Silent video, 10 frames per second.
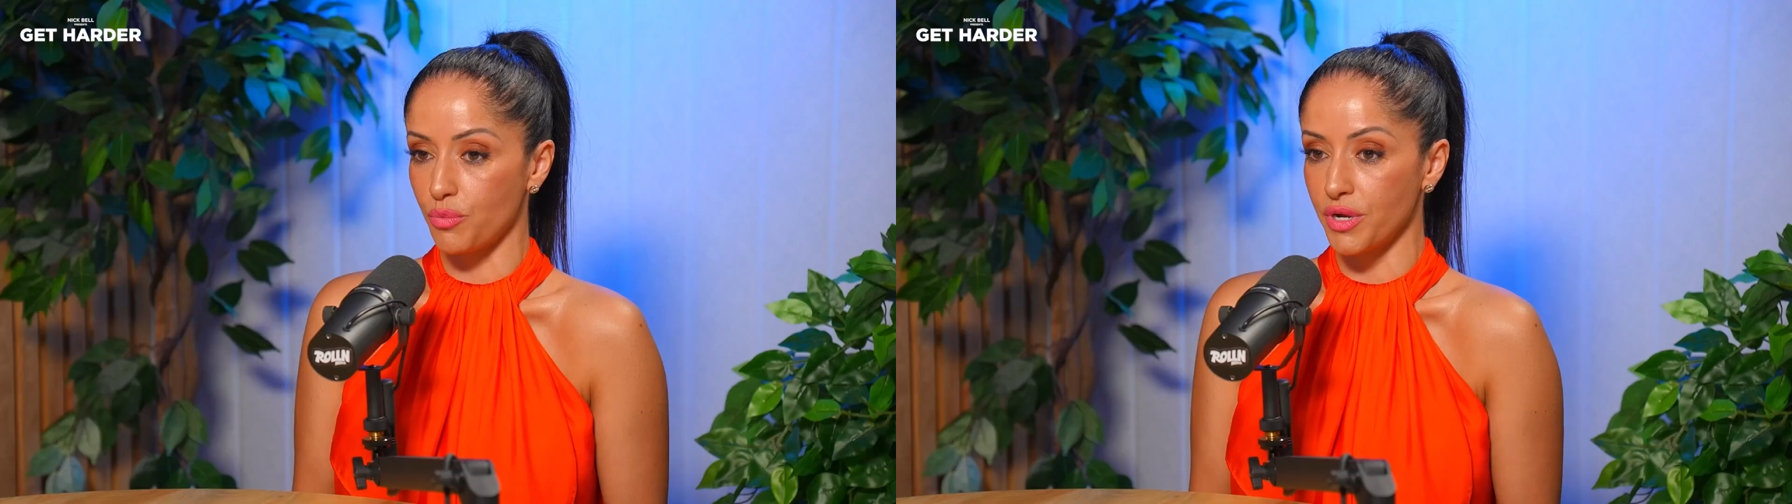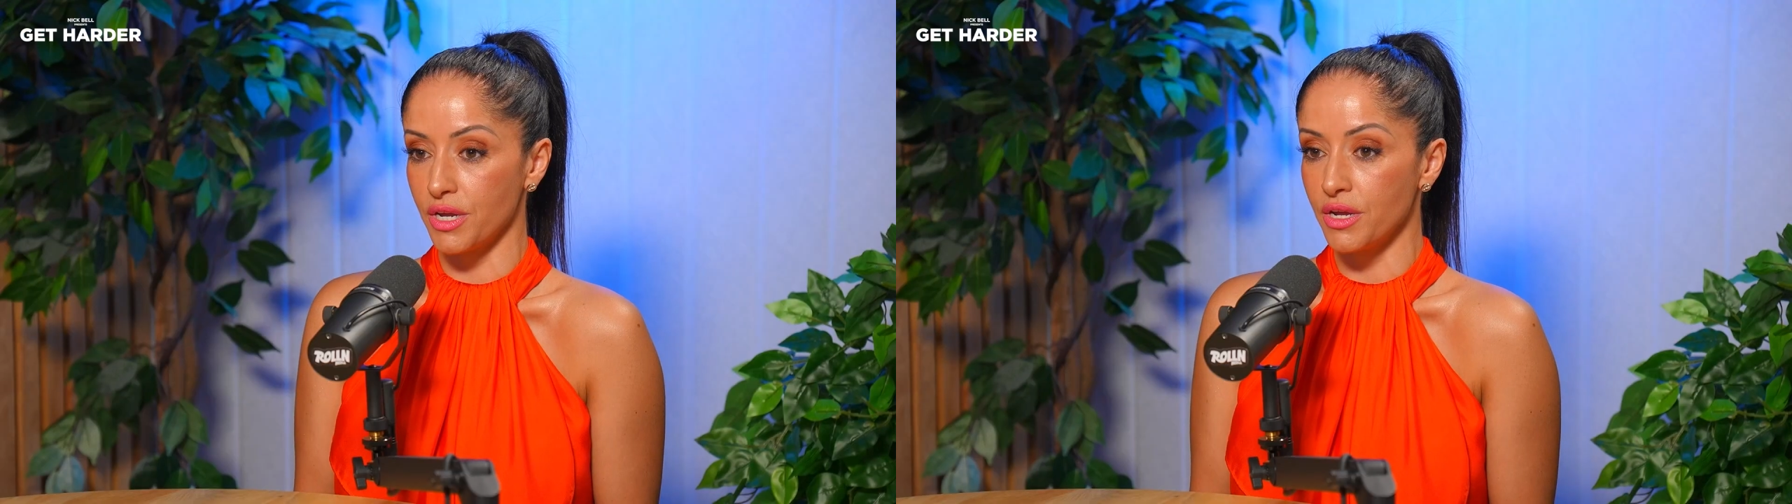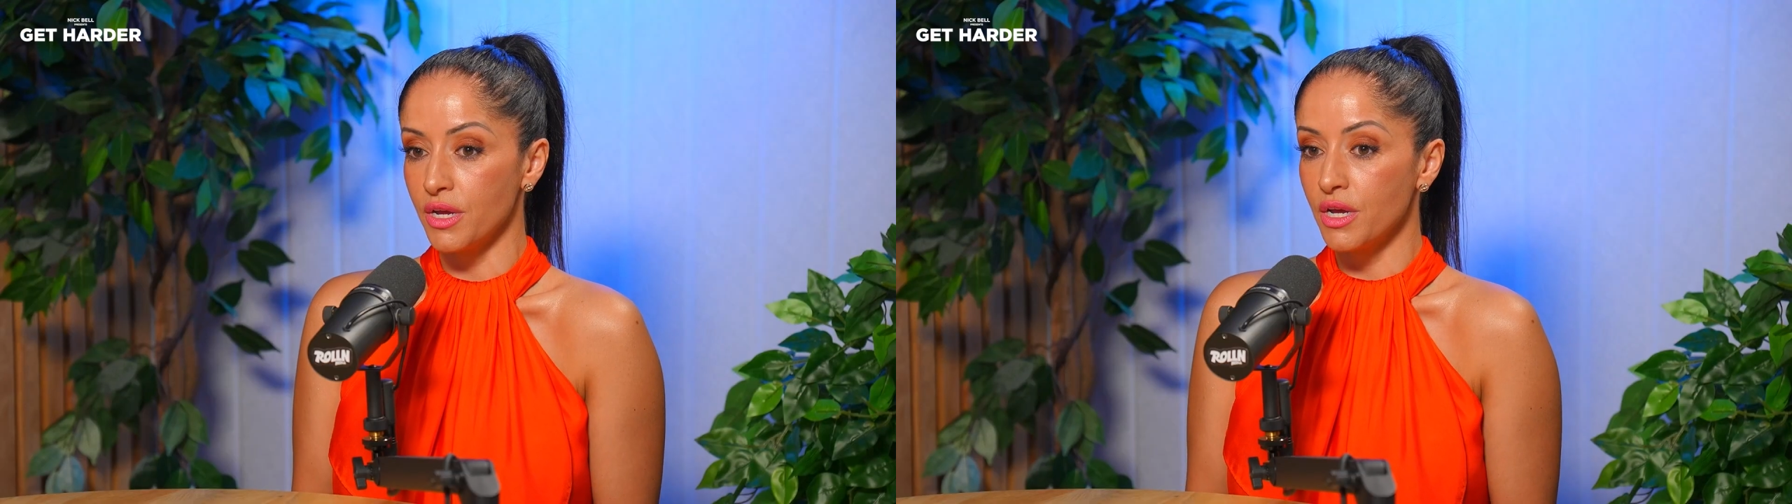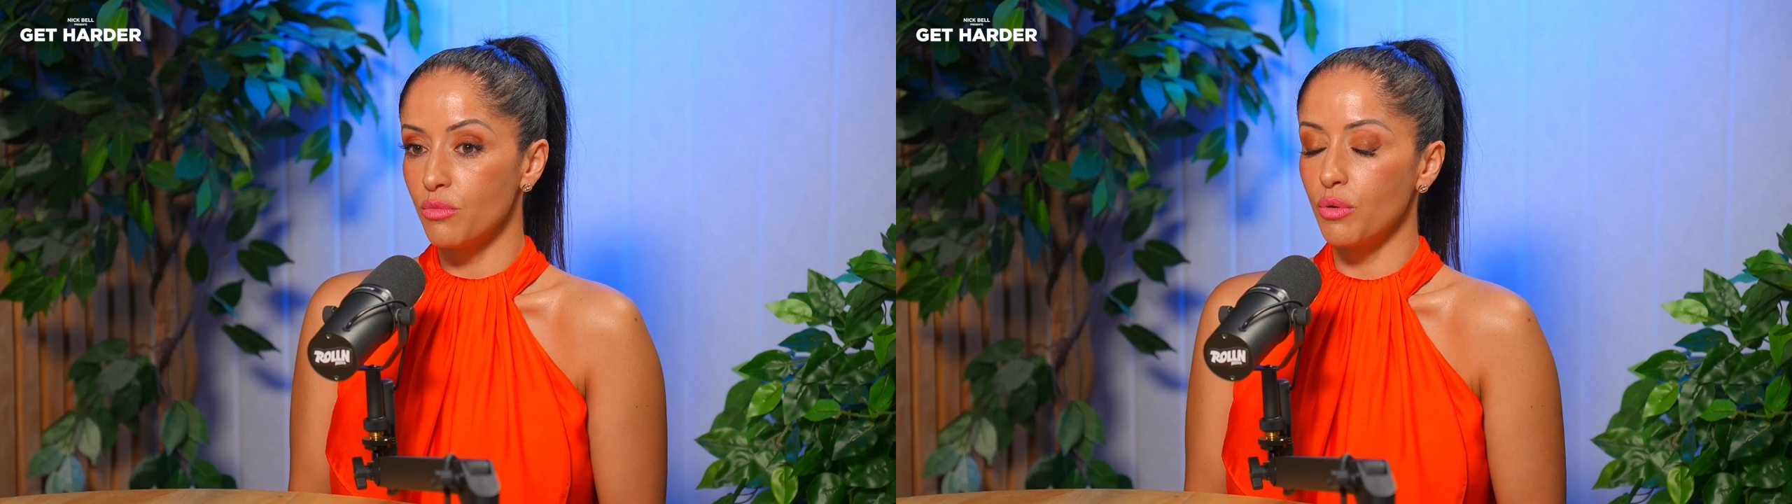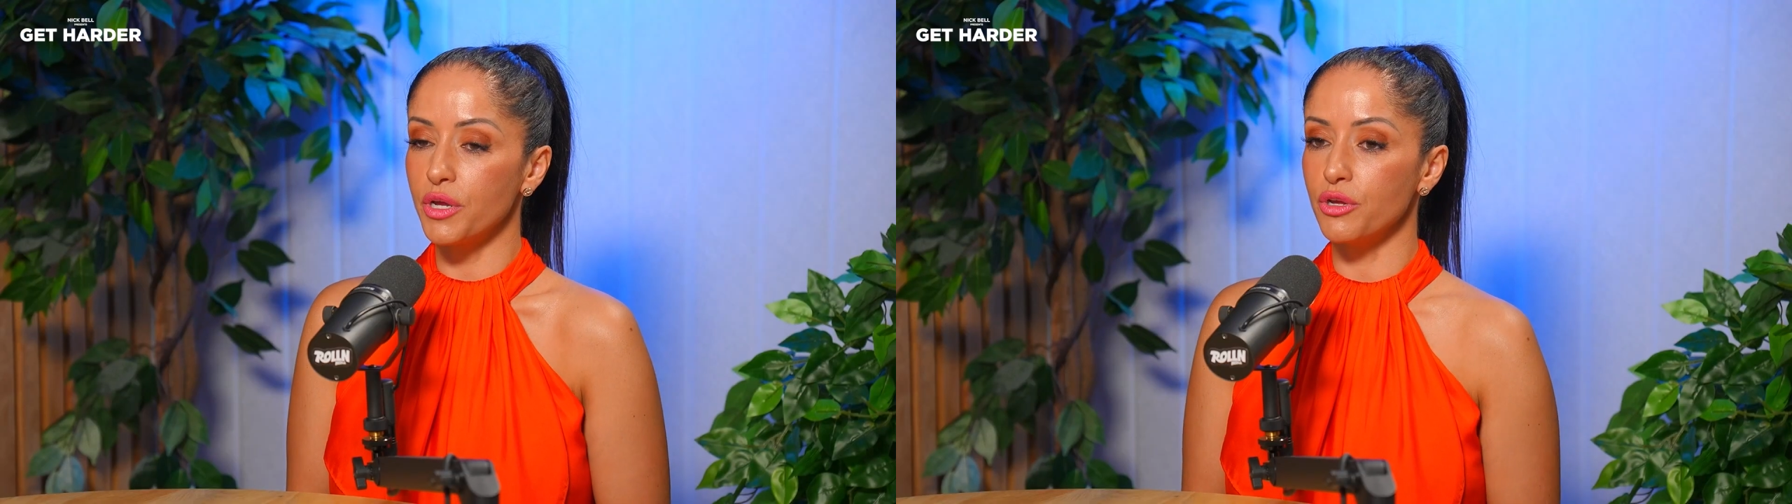we
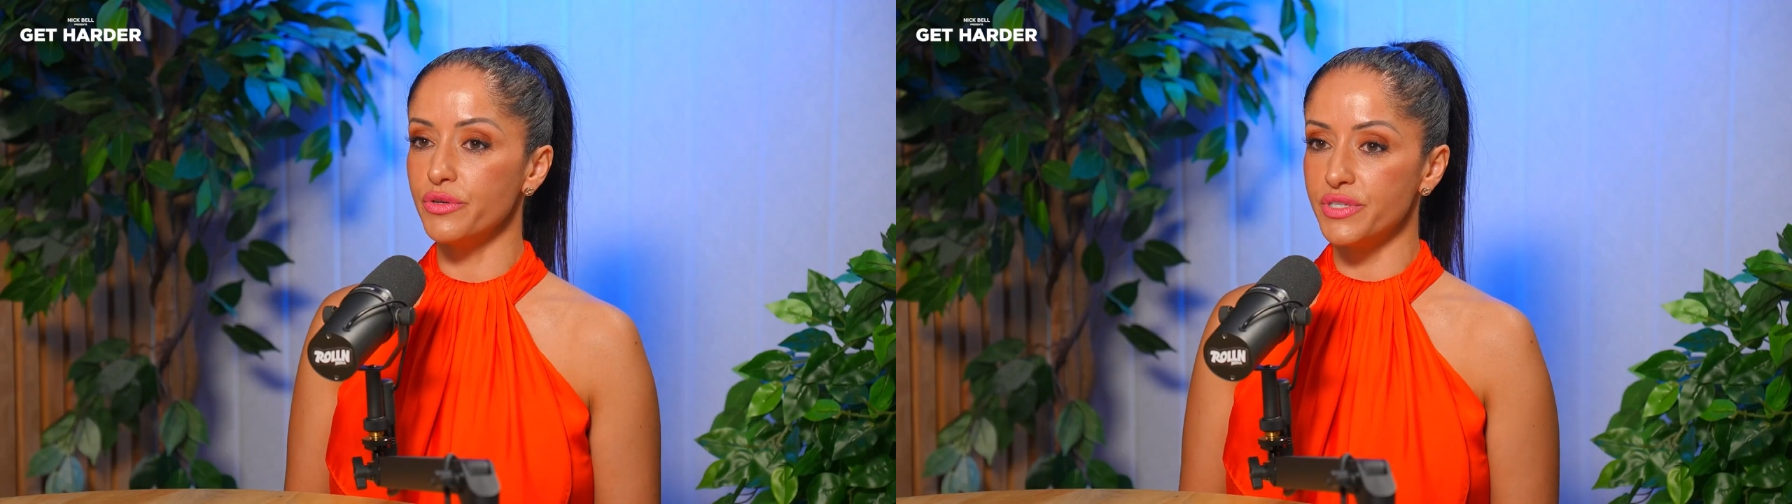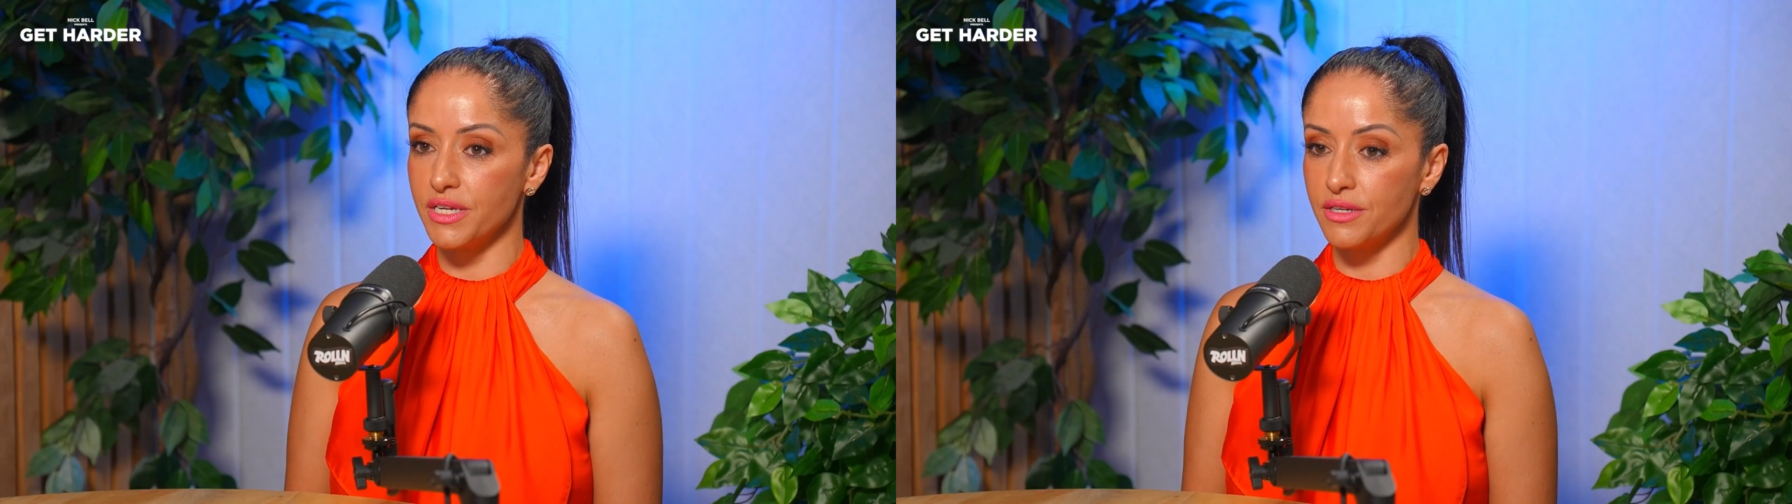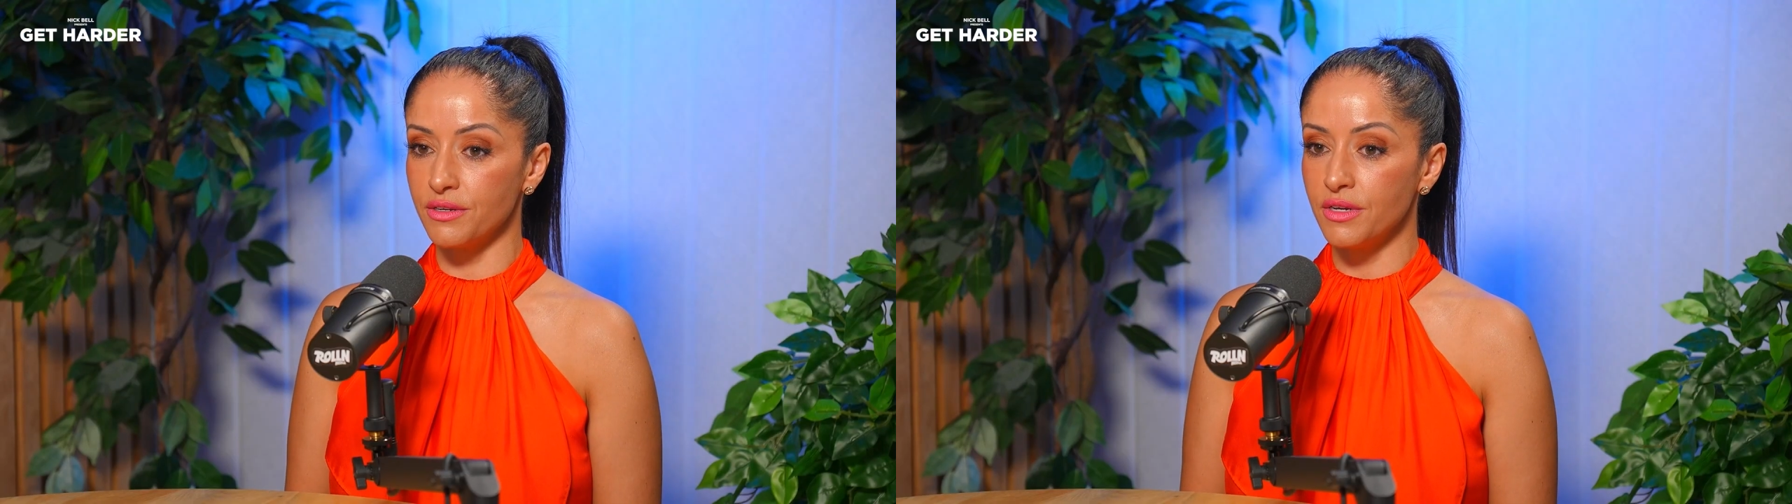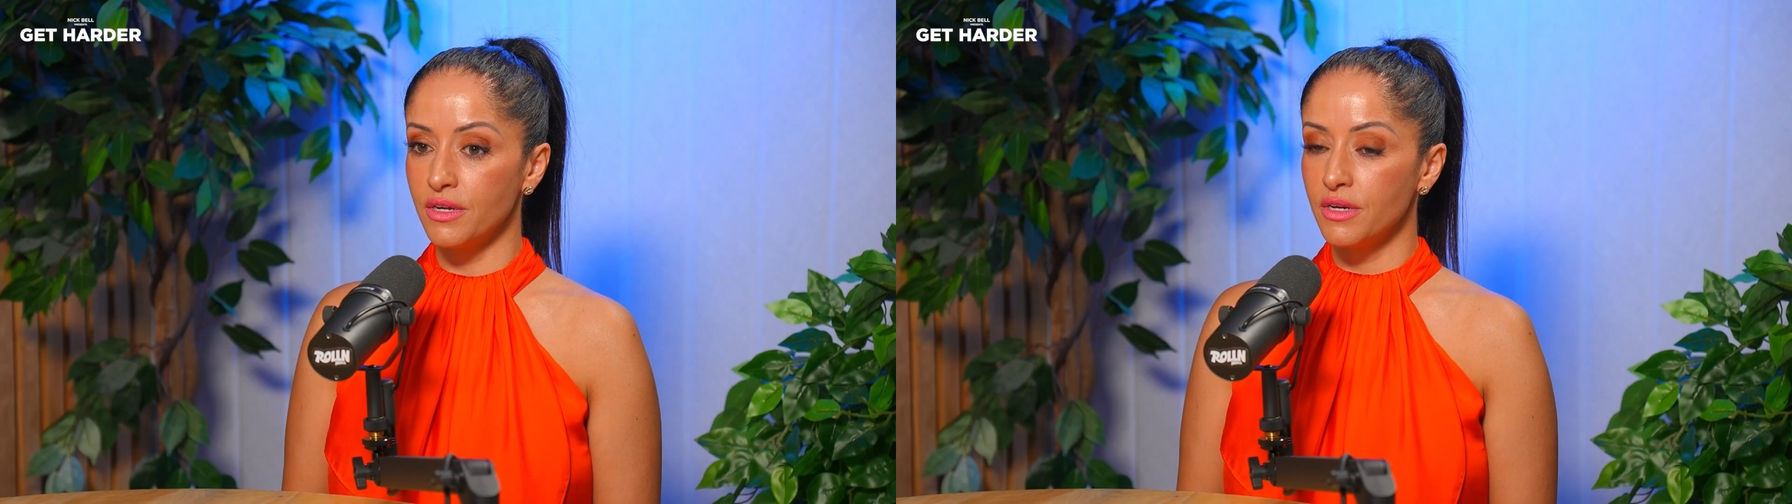use in